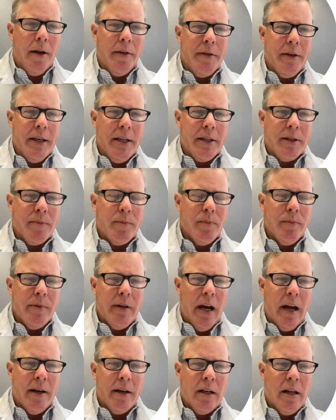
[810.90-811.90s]
these
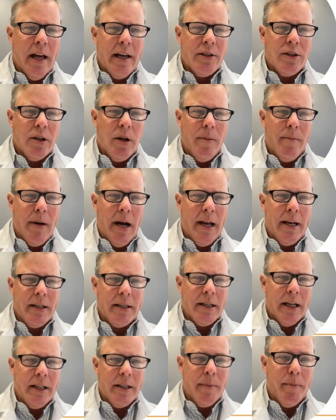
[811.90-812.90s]
non-classical
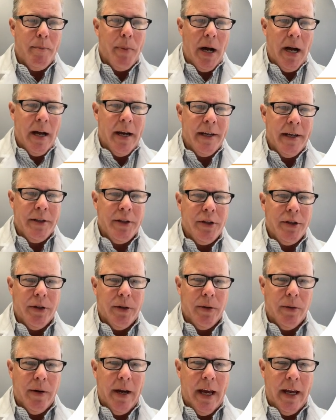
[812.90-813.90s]
monocytes bind
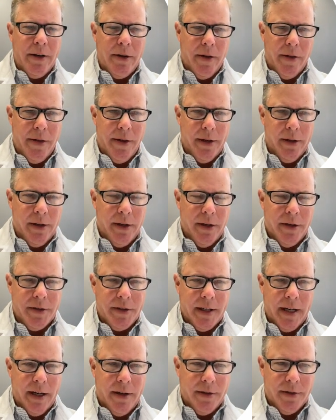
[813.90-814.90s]
to endothelial
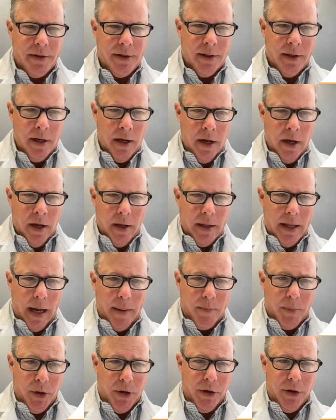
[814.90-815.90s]
cells
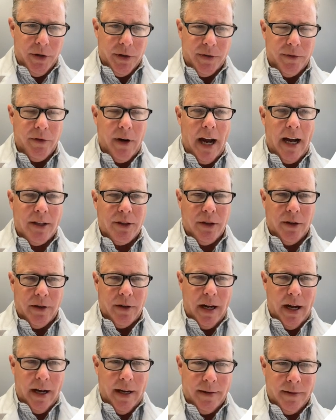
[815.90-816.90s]
that produce
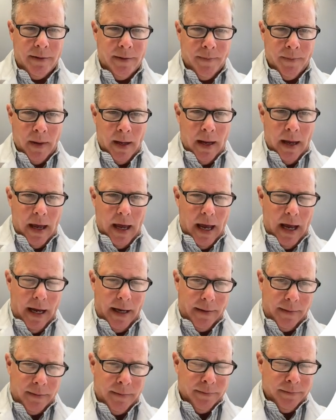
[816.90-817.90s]
fractalkine,
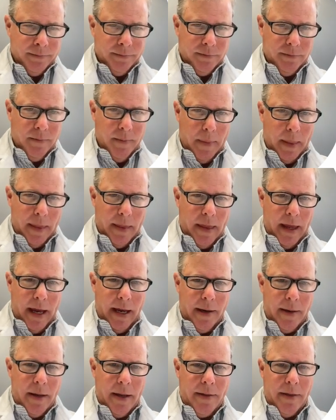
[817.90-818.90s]
and
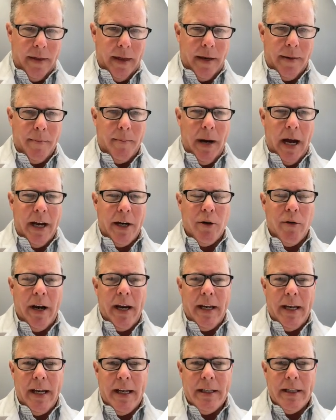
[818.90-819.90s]
they then
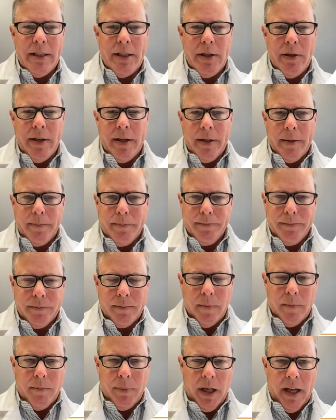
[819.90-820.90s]
migrate into the
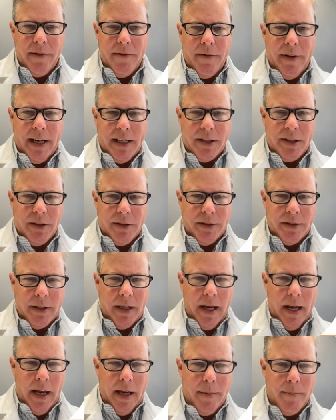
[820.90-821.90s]
blood vessels
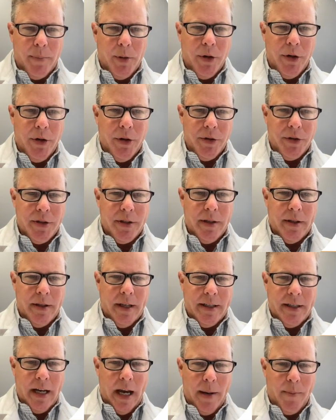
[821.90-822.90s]
and produce
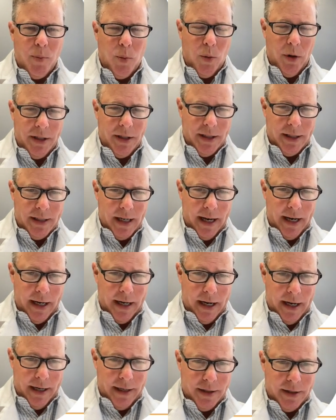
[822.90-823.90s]
the type 1
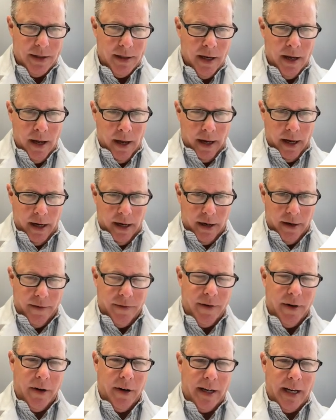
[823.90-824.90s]
cytokines,
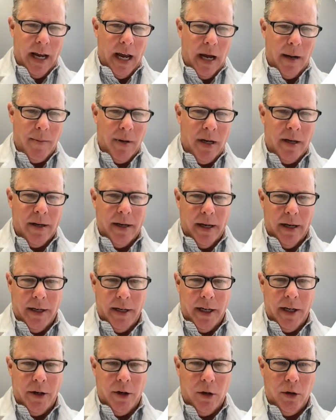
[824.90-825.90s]
interferon gamma and
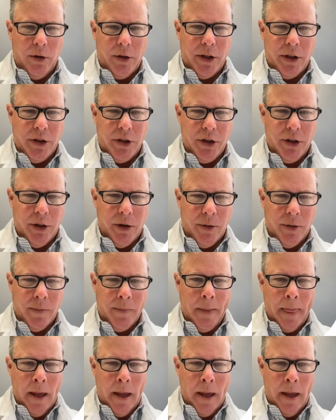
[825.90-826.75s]
interleukin 2,